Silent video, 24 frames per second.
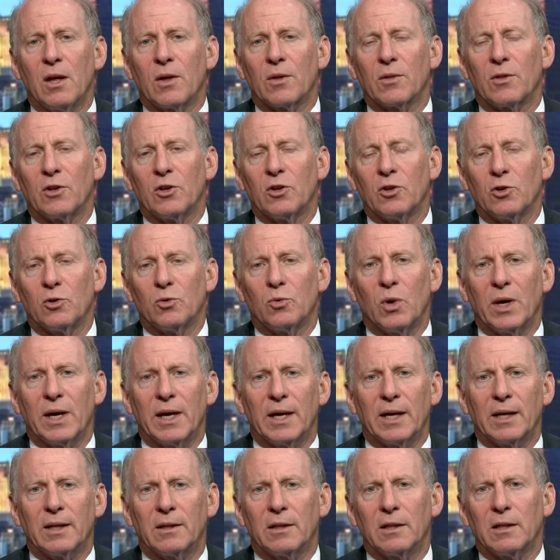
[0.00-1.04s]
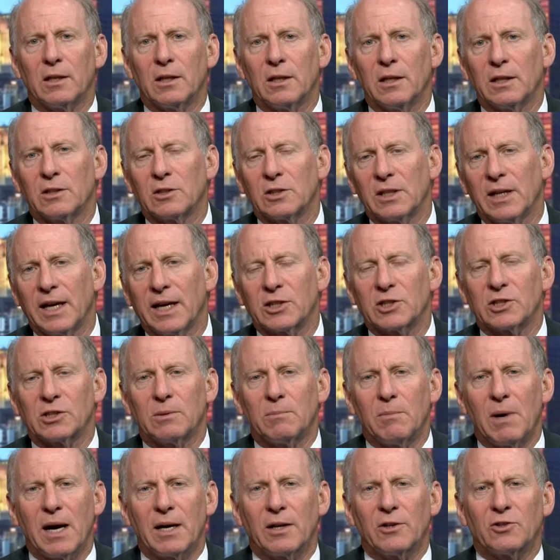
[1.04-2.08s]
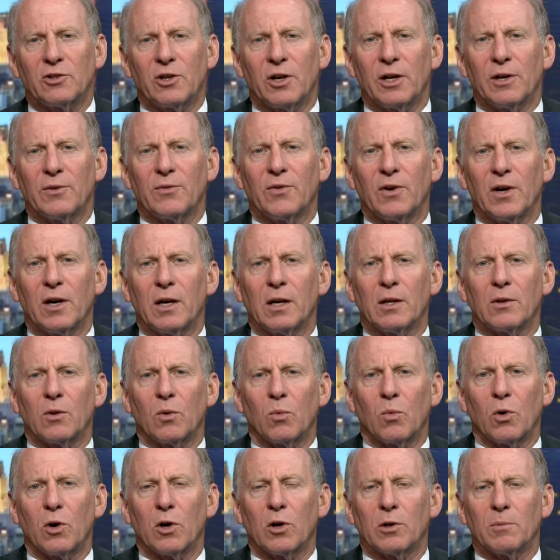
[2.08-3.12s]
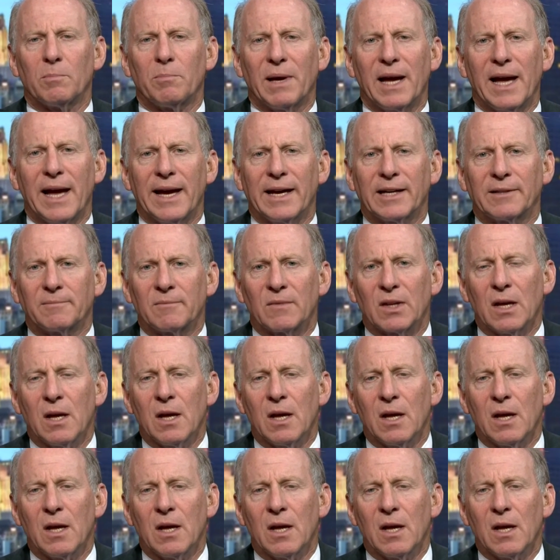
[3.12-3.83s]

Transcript: the U N, the International Monetary Fund, the World Bank.